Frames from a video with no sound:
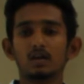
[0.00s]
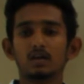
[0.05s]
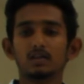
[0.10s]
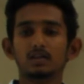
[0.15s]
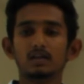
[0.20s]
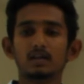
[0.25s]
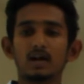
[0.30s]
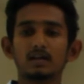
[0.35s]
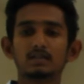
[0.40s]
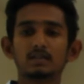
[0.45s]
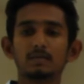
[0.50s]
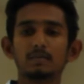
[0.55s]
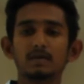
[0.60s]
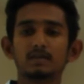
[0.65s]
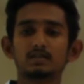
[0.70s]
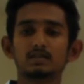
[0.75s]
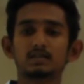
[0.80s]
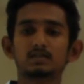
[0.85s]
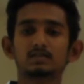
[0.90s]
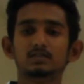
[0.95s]
The other
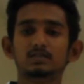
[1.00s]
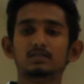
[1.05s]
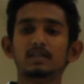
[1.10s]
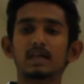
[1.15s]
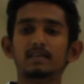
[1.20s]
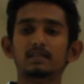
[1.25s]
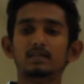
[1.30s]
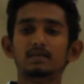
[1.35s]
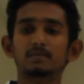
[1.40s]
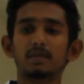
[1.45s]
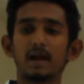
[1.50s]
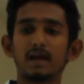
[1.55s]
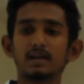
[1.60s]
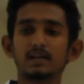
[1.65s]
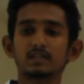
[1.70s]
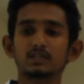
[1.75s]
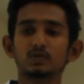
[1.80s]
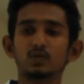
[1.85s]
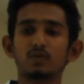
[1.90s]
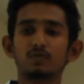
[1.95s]
methods that the
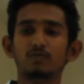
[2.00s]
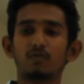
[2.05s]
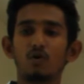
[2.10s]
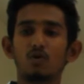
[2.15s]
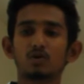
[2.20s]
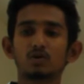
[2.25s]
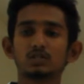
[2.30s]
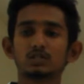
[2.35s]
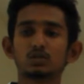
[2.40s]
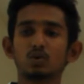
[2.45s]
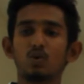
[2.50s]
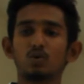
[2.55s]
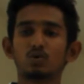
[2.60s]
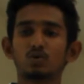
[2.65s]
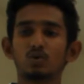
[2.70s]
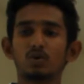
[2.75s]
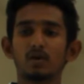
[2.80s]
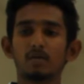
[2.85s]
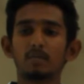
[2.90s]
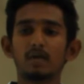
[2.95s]
brandix will focus on
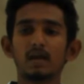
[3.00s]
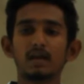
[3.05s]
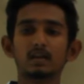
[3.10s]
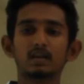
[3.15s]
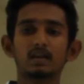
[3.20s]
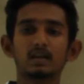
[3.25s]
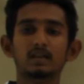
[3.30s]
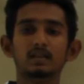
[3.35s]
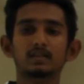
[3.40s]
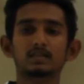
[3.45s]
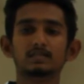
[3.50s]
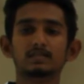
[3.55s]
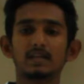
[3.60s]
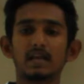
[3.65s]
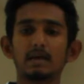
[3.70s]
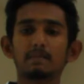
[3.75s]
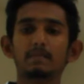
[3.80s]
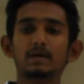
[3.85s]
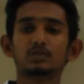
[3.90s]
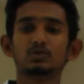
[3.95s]
to remain in the
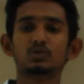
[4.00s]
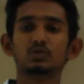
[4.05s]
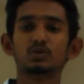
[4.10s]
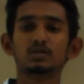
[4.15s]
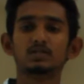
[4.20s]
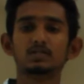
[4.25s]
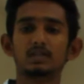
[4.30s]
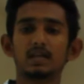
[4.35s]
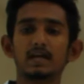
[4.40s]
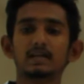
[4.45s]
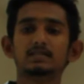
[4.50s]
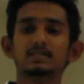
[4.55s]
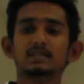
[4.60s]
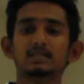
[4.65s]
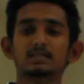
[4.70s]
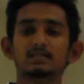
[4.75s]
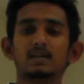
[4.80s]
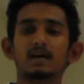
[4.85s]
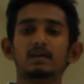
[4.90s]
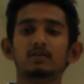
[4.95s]
same maturity stage
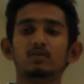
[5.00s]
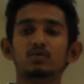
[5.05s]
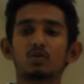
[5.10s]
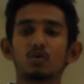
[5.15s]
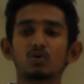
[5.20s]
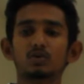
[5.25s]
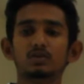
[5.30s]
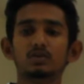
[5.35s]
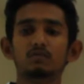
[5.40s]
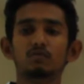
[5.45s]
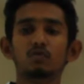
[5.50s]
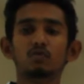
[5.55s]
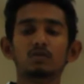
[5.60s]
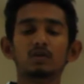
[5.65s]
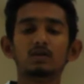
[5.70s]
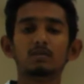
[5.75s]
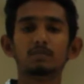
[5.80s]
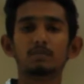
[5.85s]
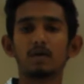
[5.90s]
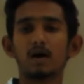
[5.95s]
is that grow the
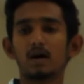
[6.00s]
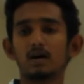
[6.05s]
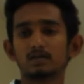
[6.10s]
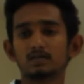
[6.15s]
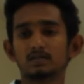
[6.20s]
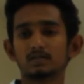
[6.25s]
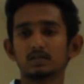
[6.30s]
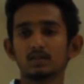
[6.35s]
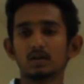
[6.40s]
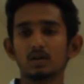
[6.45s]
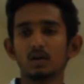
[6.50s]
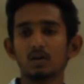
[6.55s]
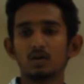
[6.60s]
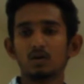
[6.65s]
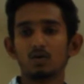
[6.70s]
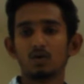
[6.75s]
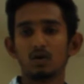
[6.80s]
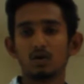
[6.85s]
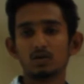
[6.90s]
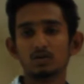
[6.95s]
woven parts
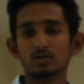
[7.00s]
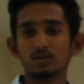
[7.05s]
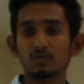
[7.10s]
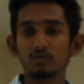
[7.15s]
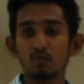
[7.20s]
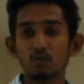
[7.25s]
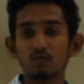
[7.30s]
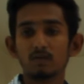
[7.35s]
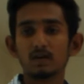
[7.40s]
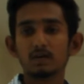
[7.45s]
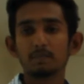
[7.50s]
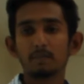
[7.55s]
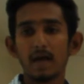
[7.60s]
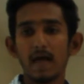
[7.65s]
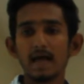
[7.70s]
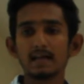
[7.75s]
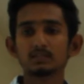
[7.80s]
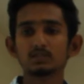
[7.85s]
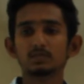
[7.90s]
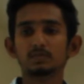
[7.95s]
or the woven pants